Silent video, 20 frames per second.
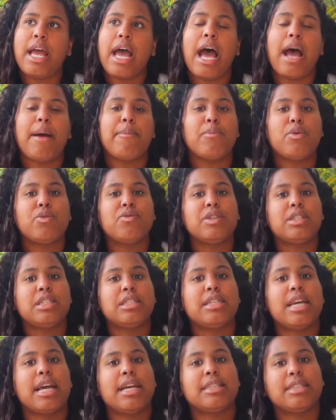I'm moving
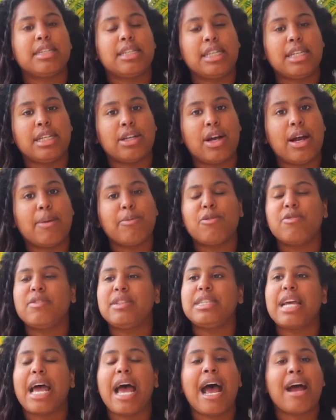to Tanzania, I'm moving
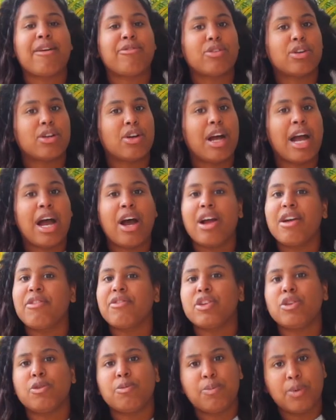to Africa,
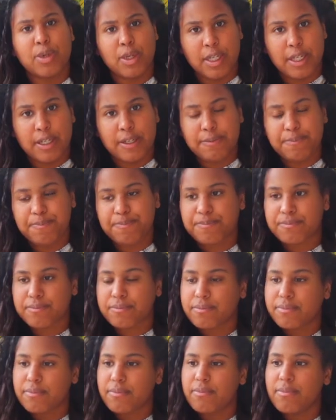however you put it,
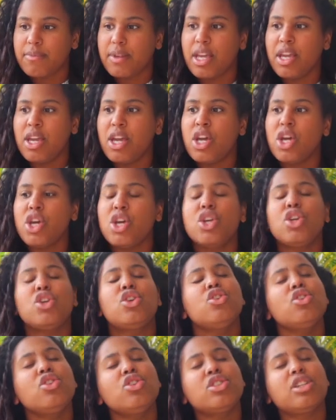
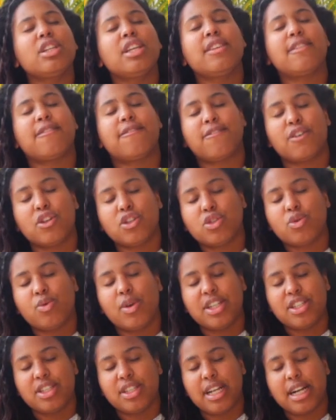usually the first
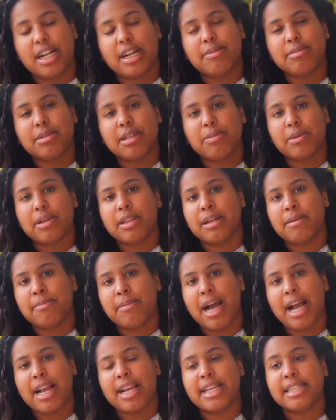question that comes up on their
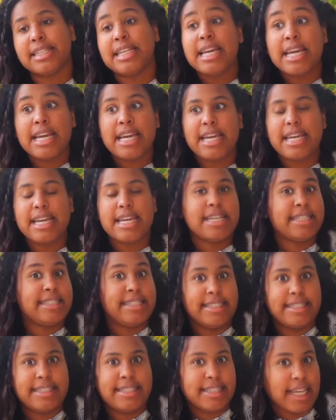mind is
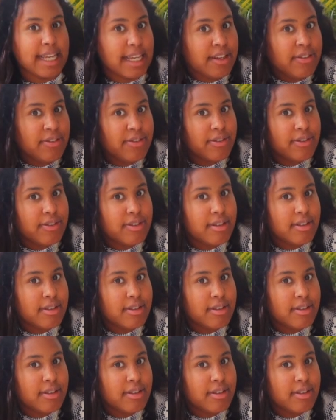it safe?